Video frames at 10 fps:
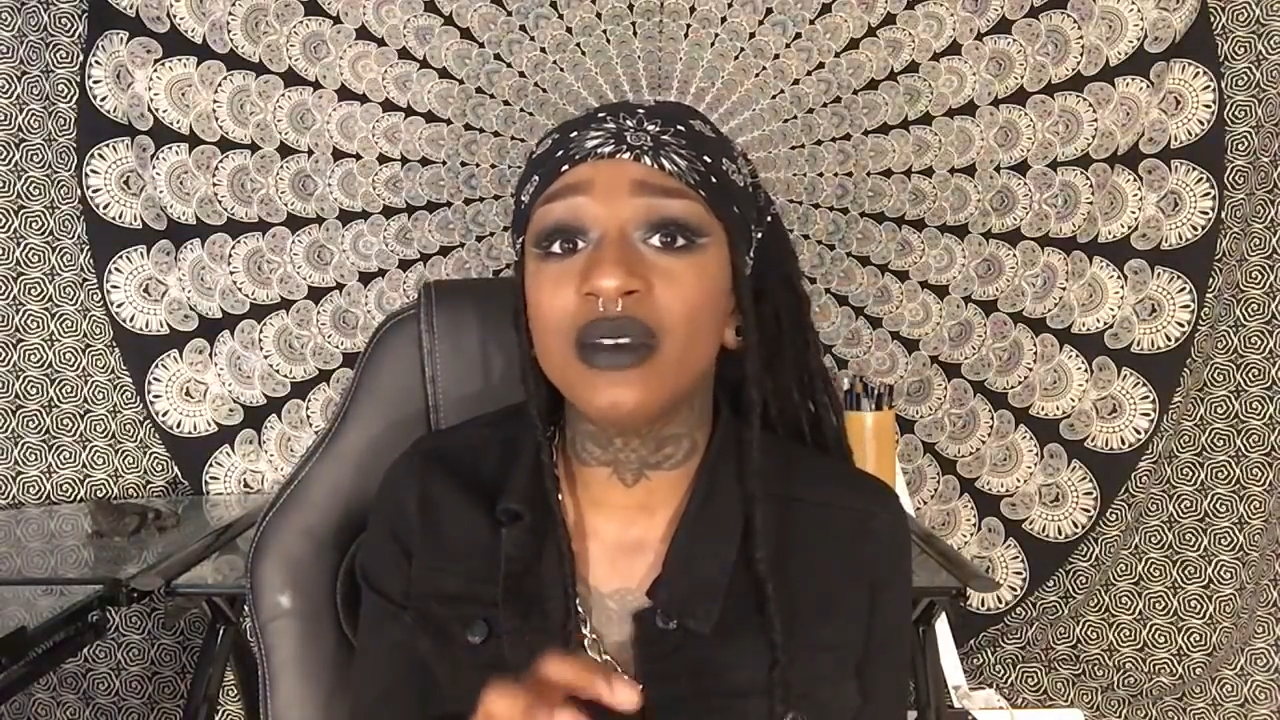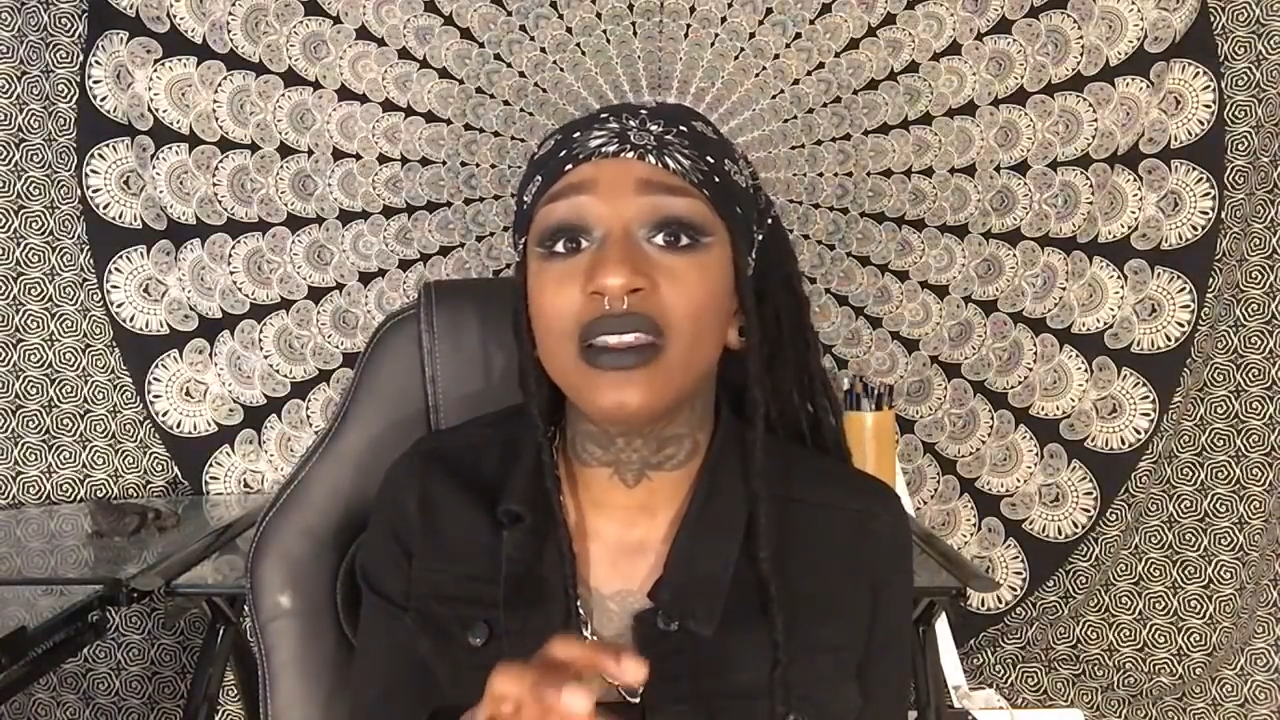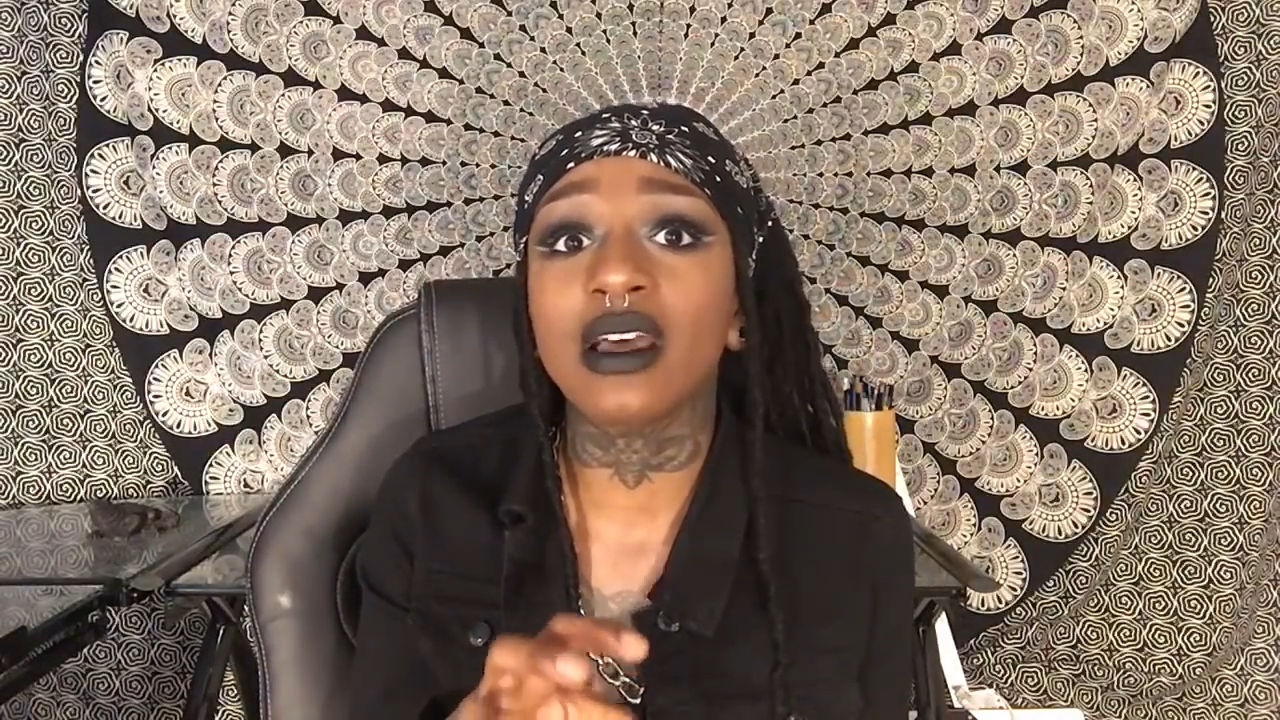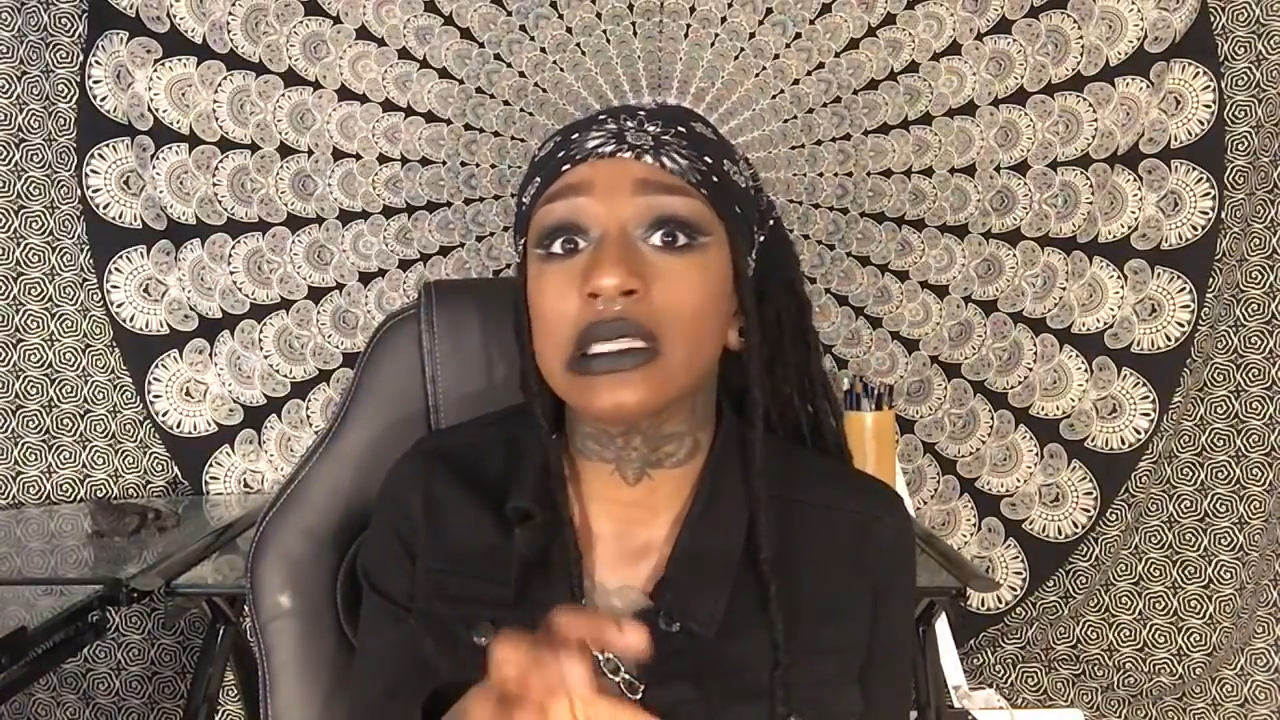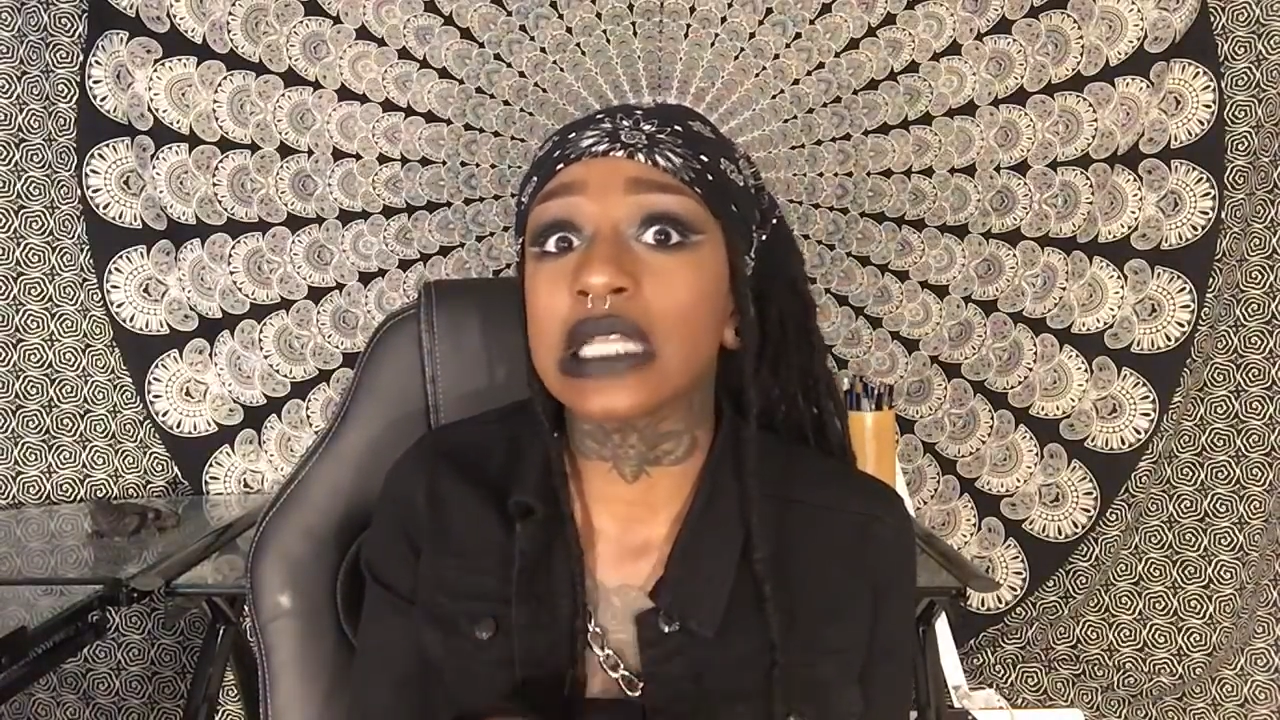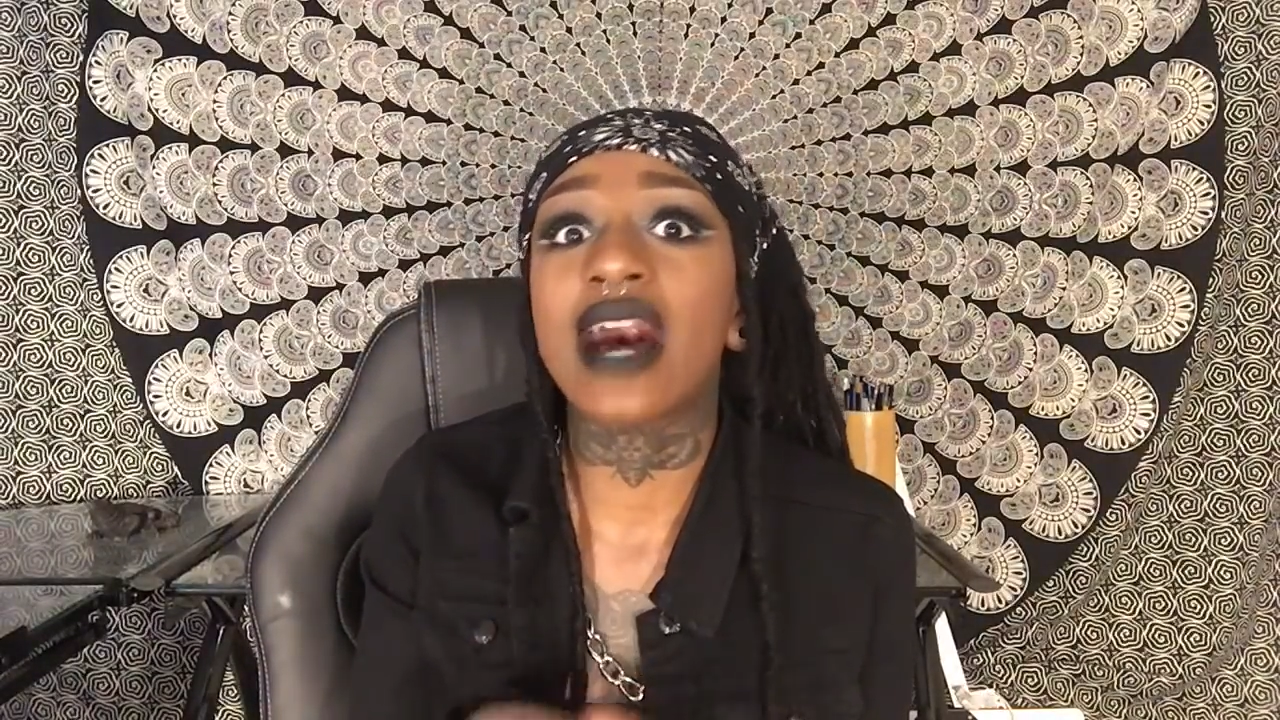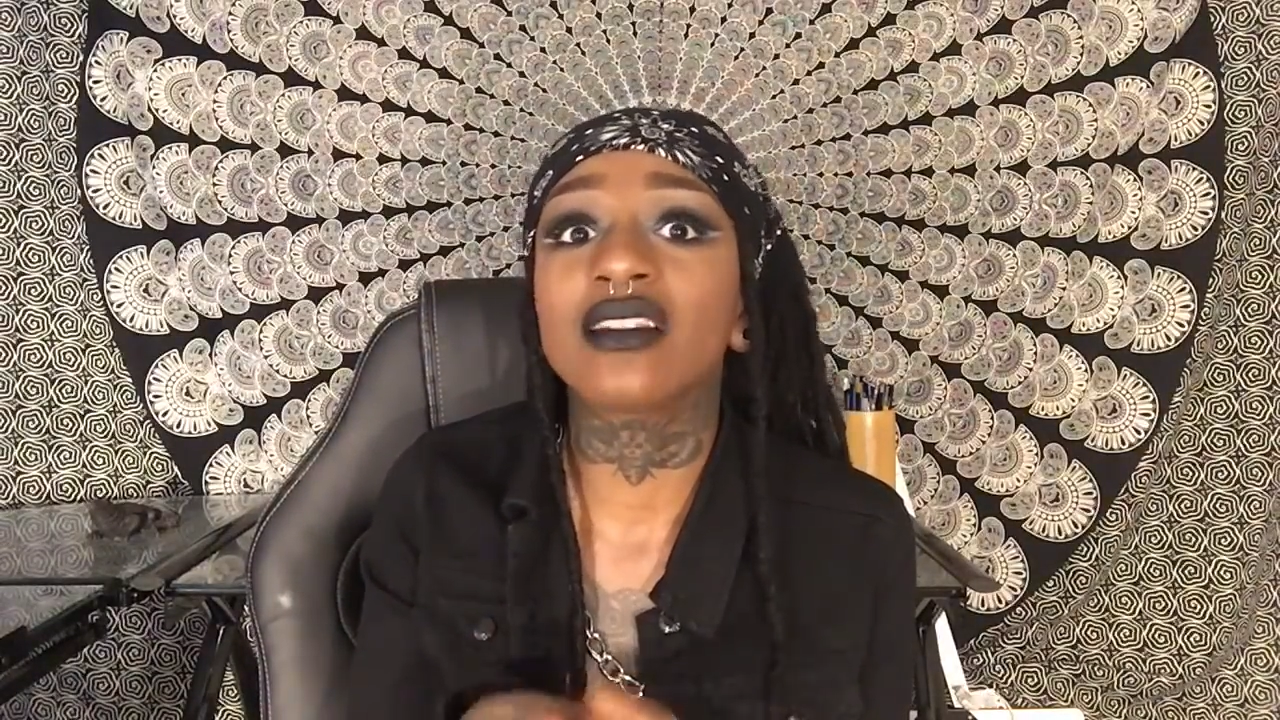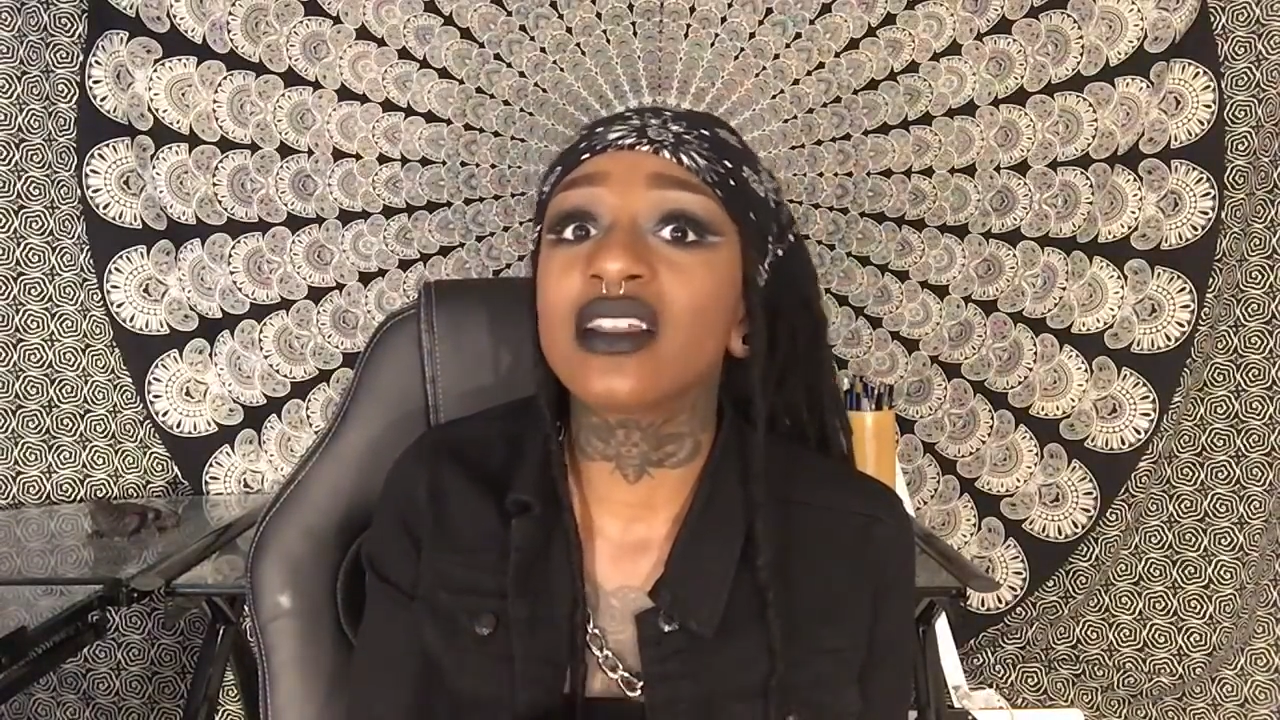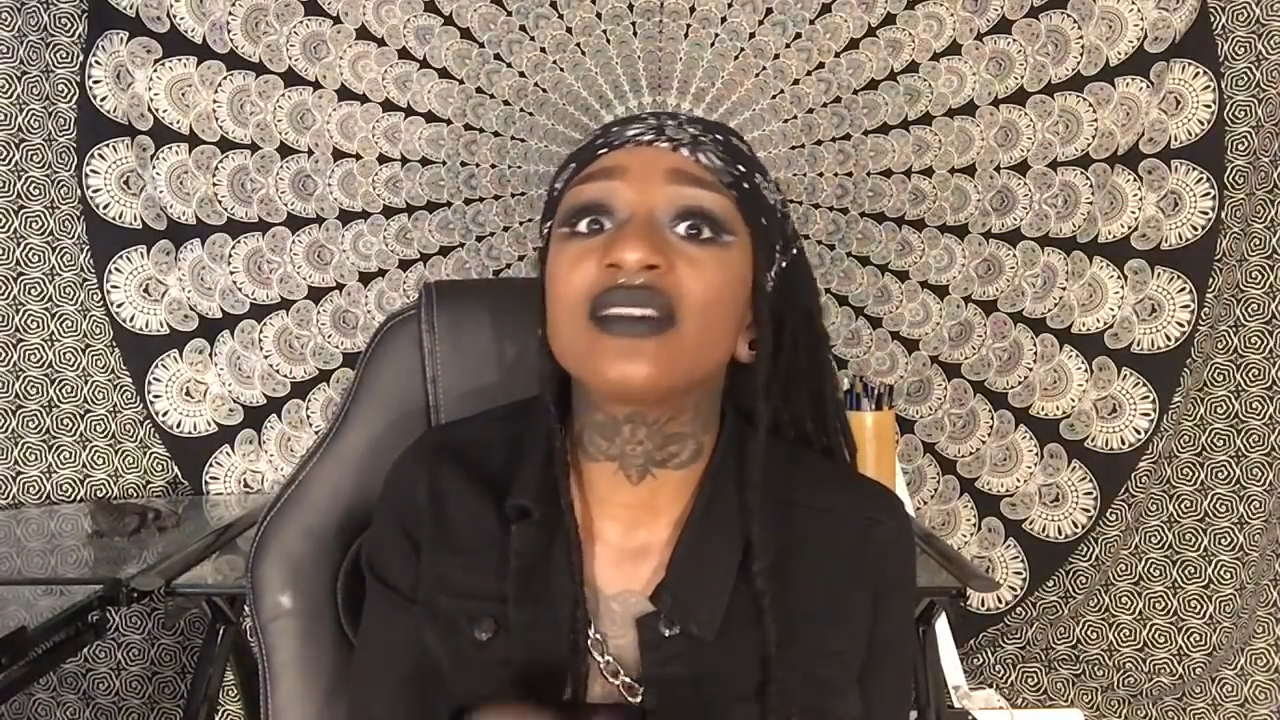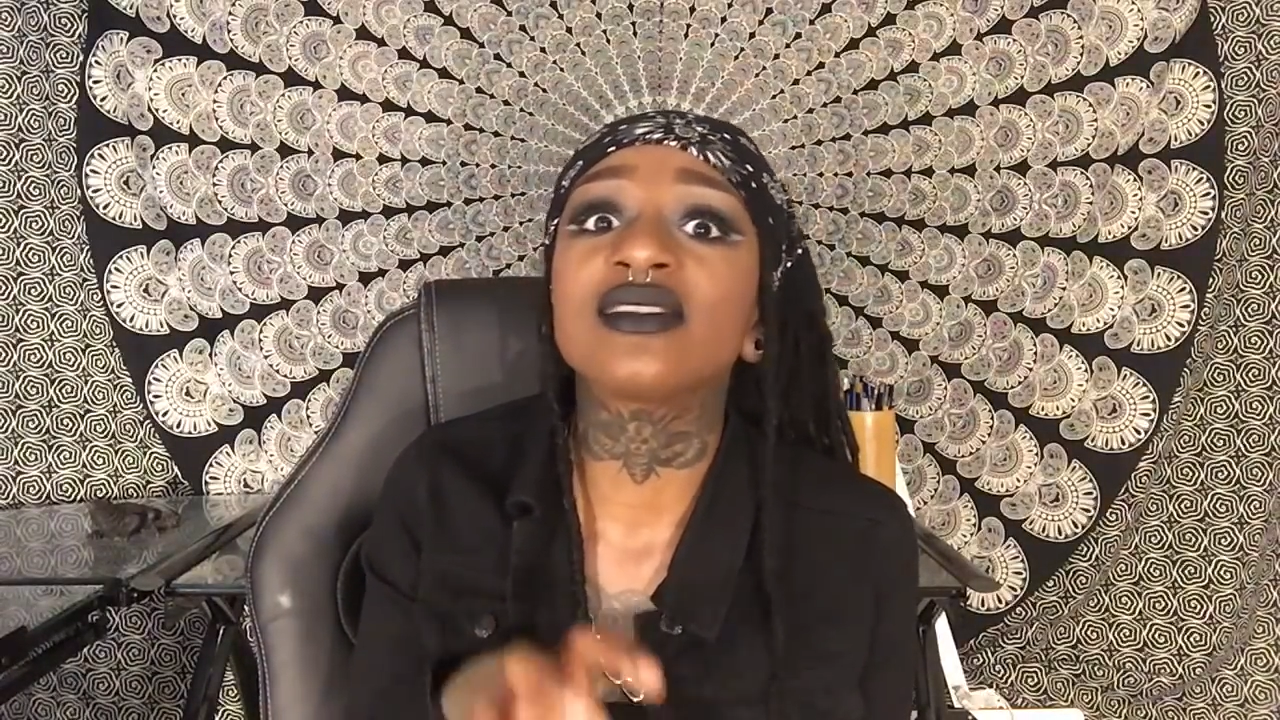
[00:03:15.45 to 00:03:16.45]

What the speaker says: been a lot less